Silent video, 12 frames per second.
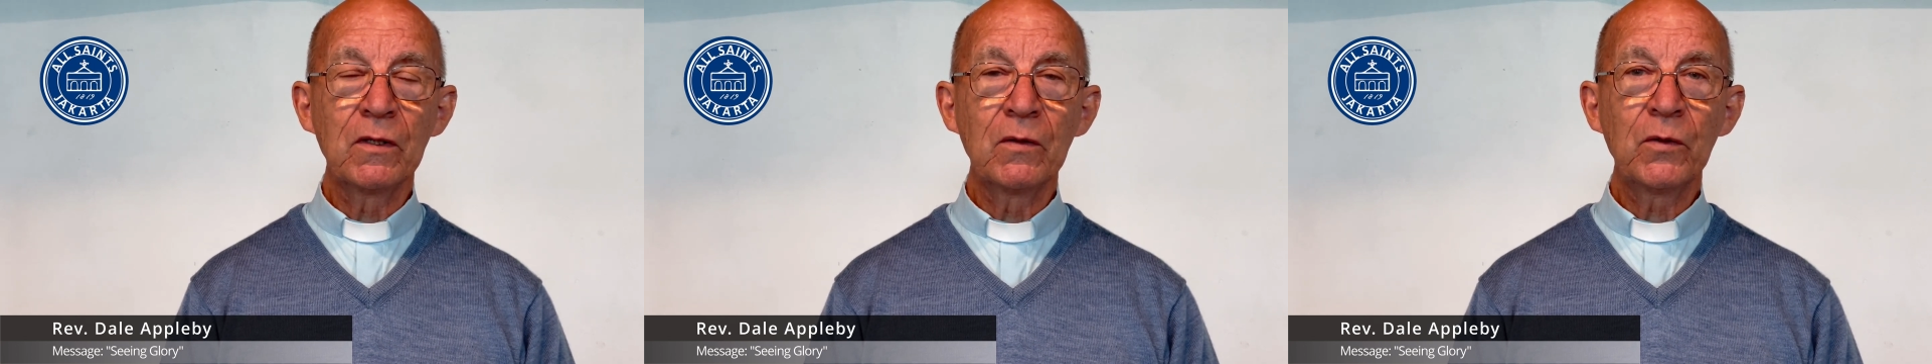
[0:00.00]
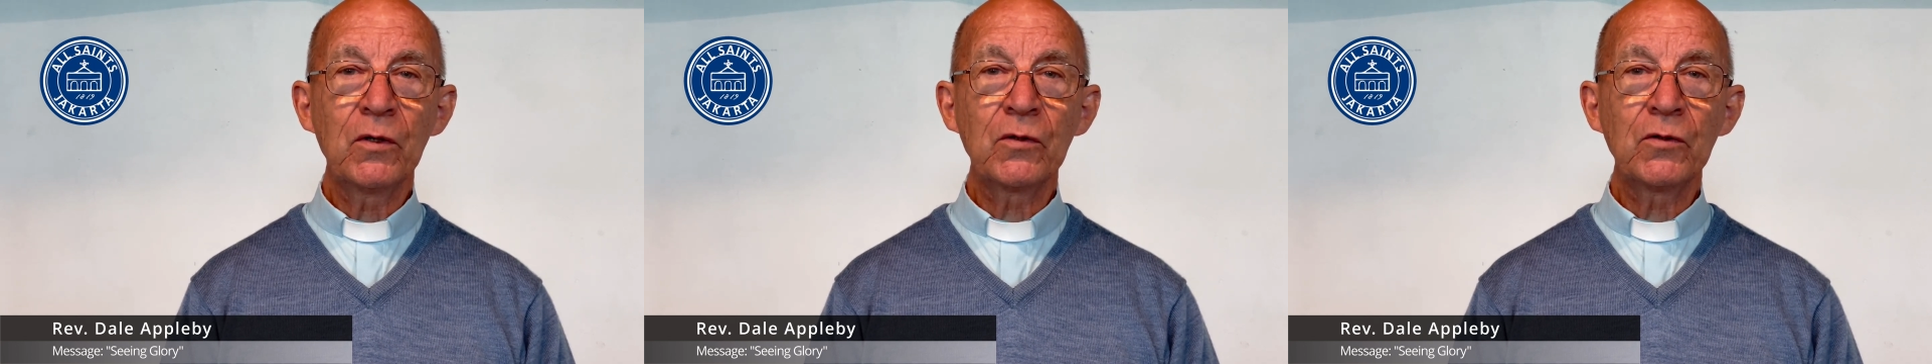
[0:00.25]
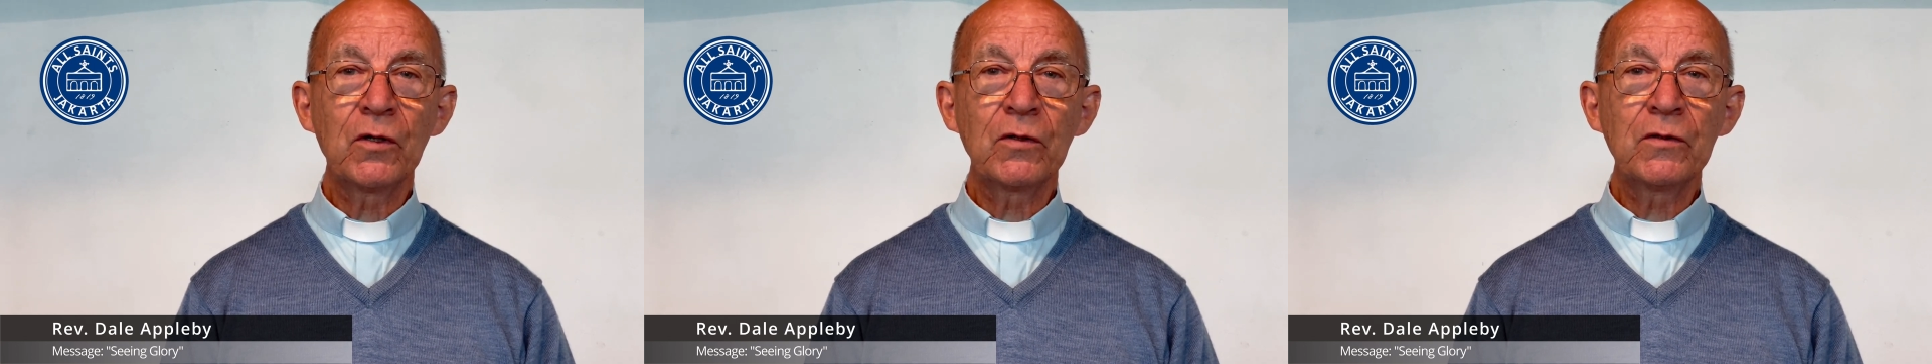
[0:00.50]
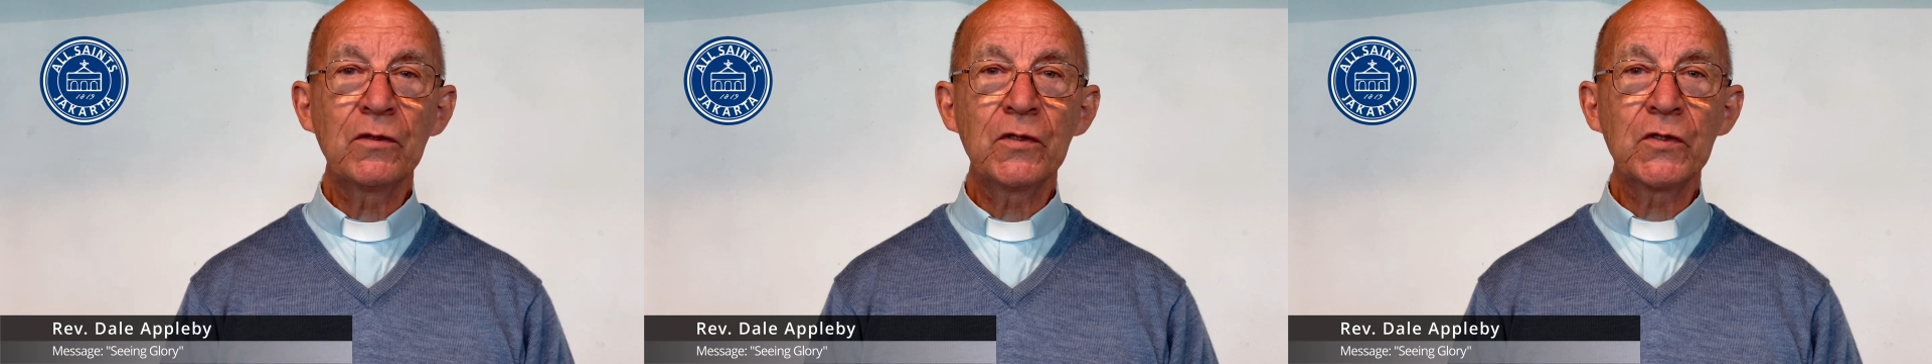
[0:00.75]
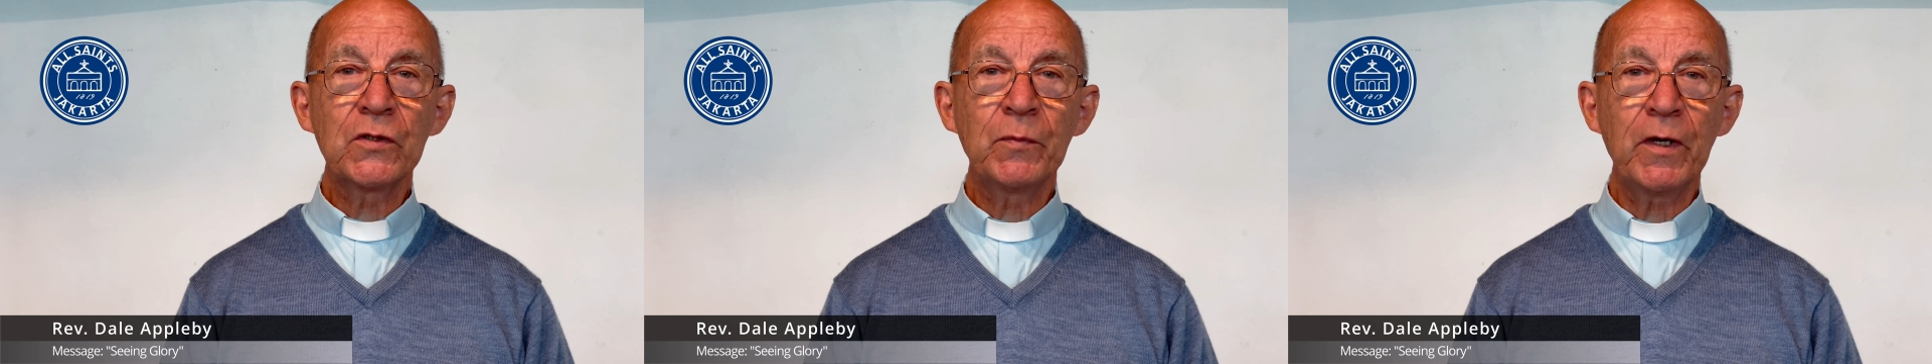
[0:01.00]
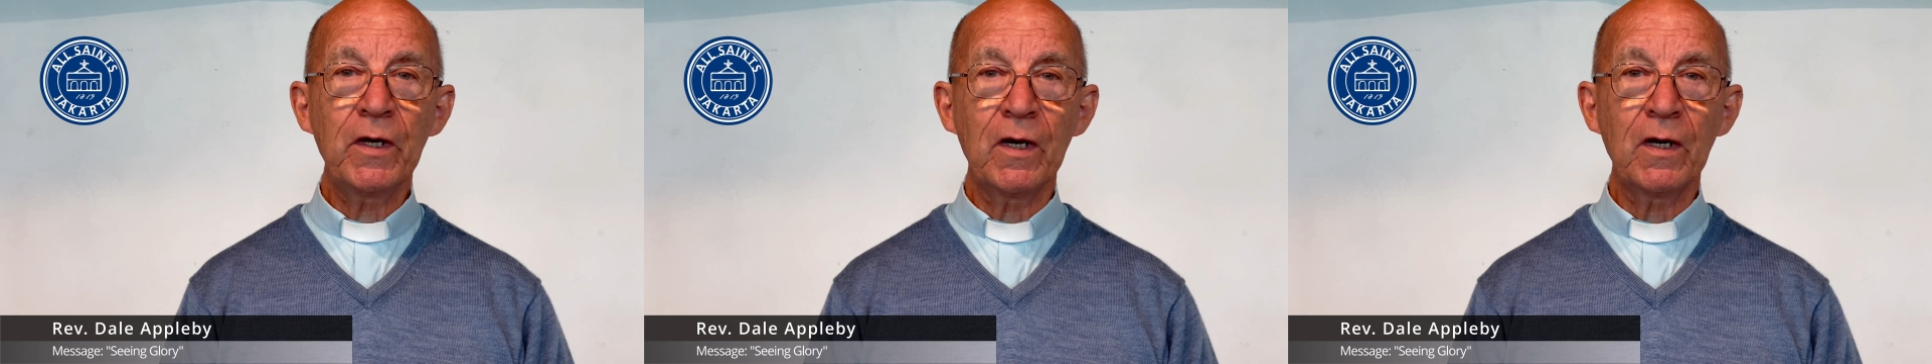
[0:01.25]
We ought not to
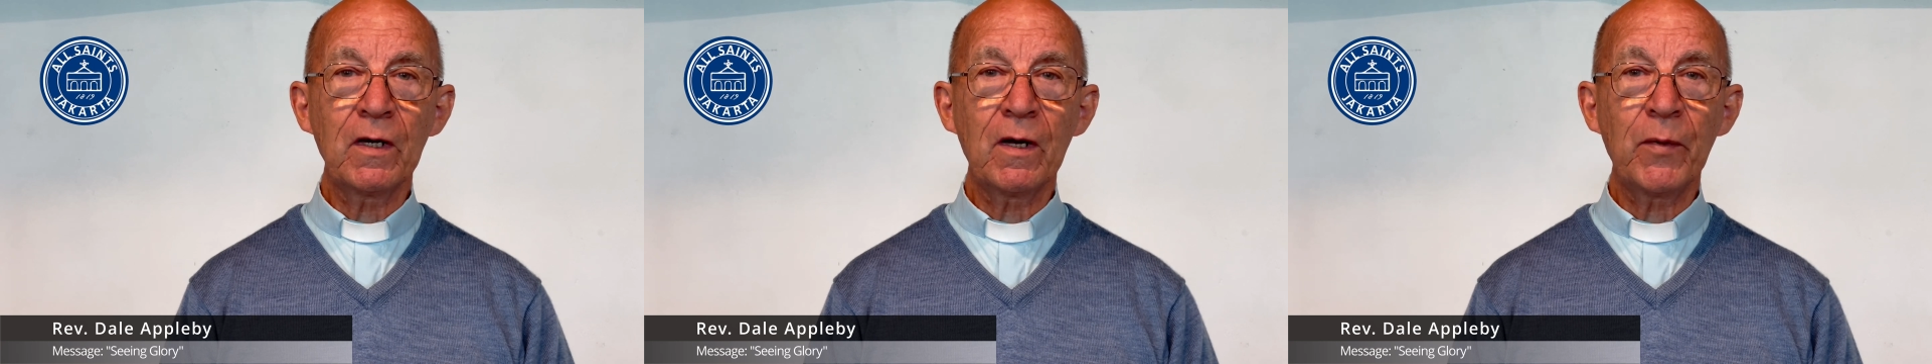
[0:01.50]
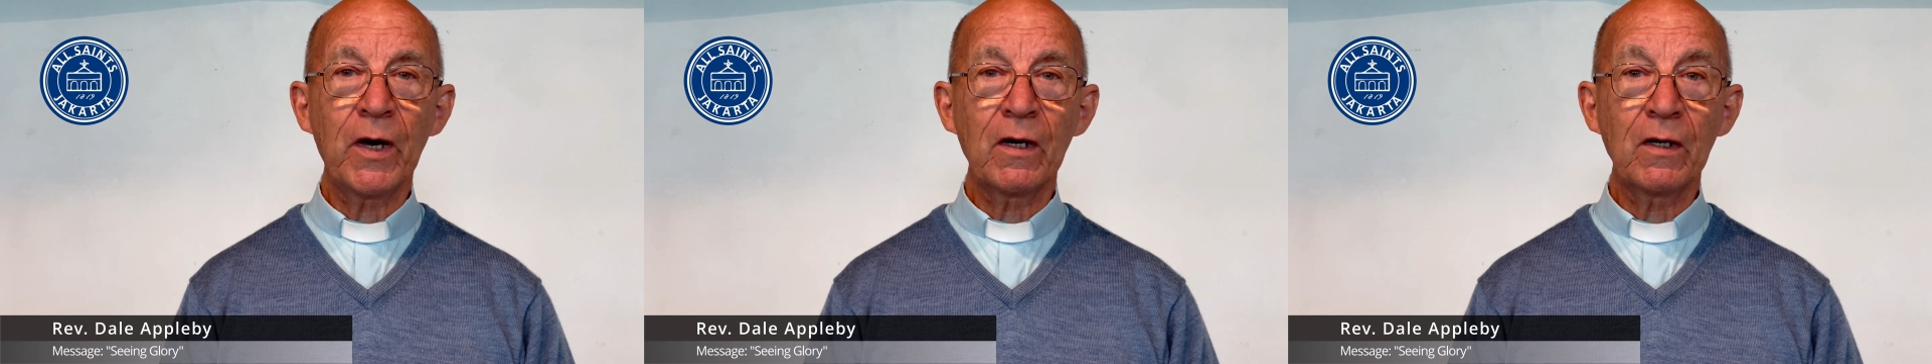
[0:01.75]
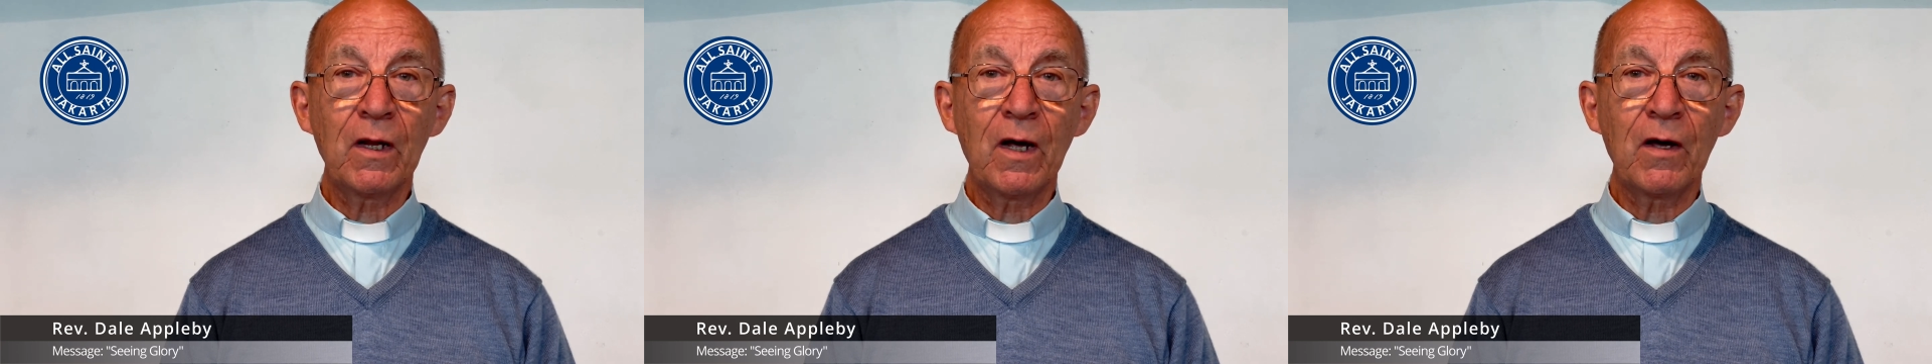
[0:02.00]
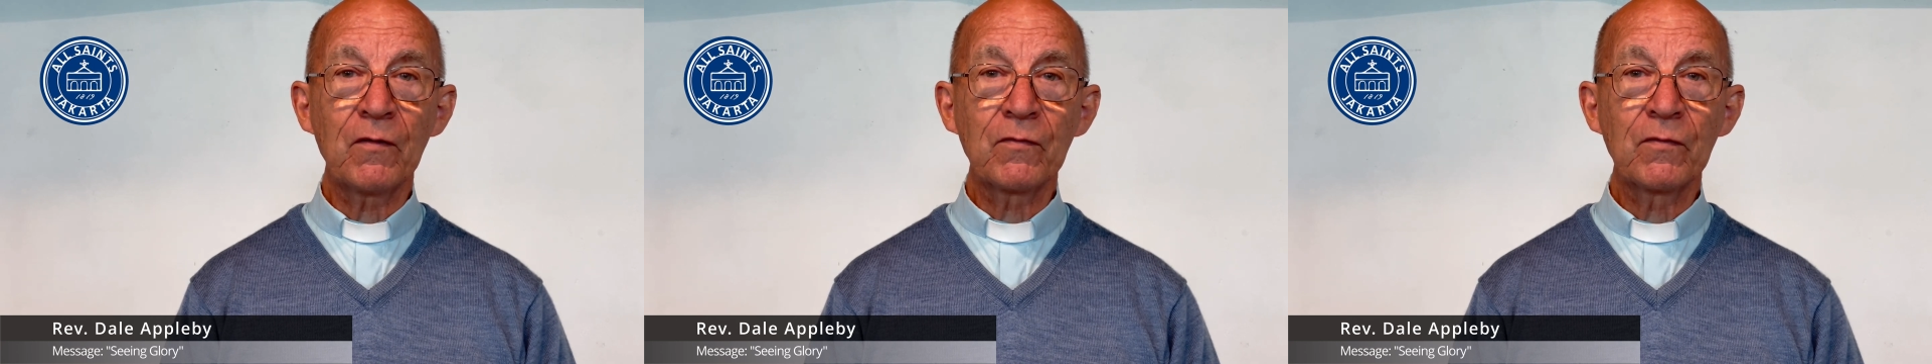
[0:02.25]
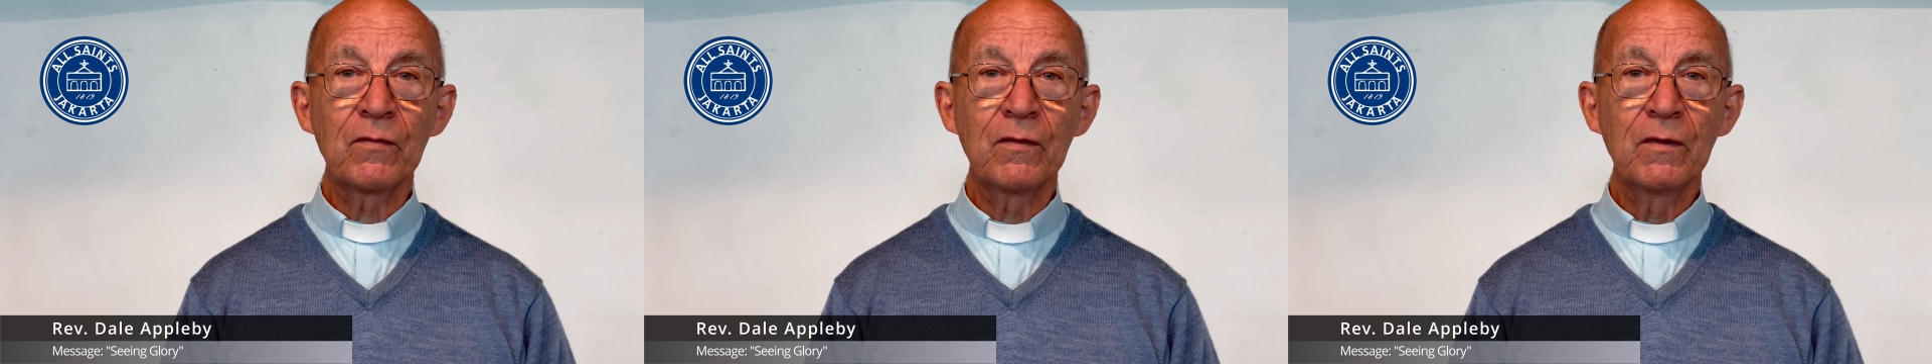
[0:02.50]
despair about life.